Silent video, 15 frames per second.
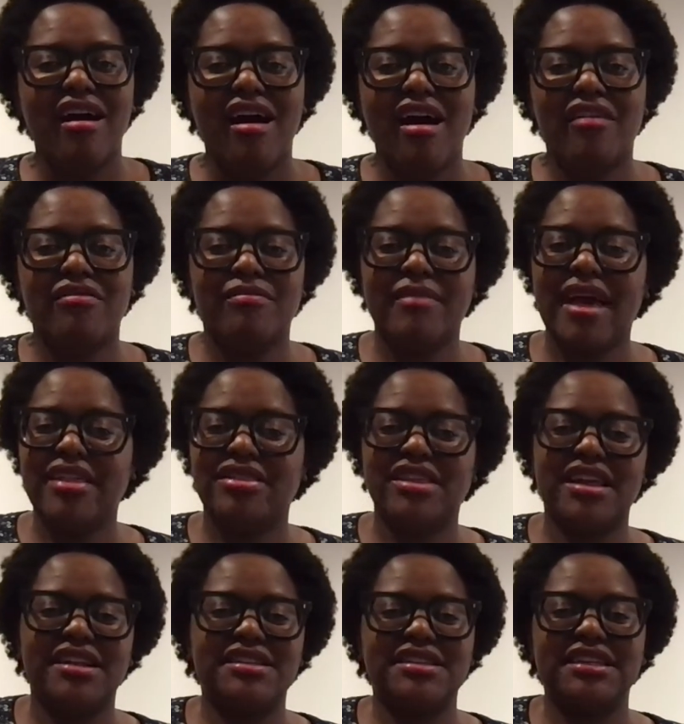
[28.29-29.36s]
of
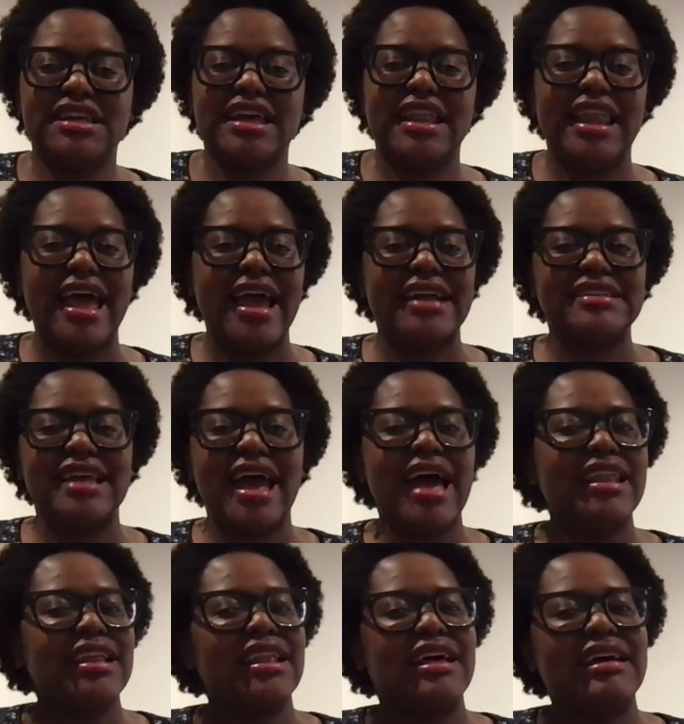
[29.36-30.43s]
methods to collect,
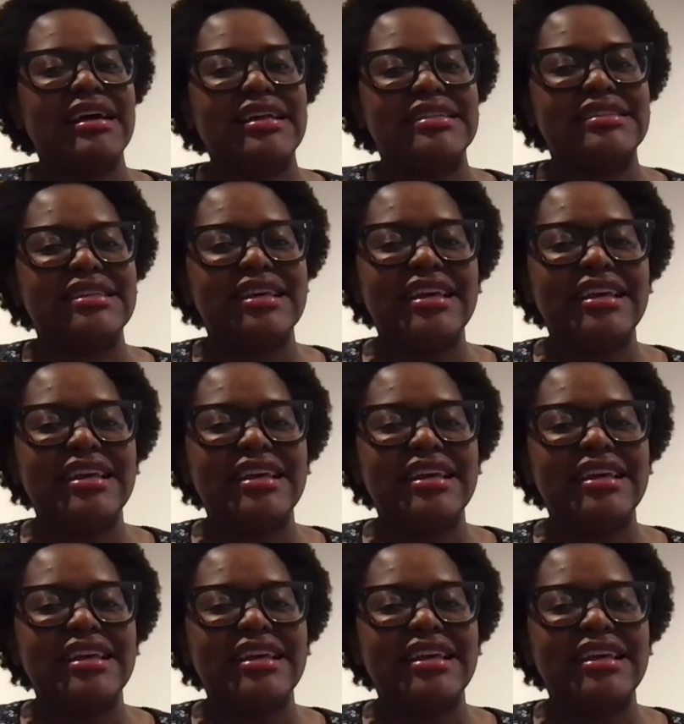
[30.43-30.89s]
analyze,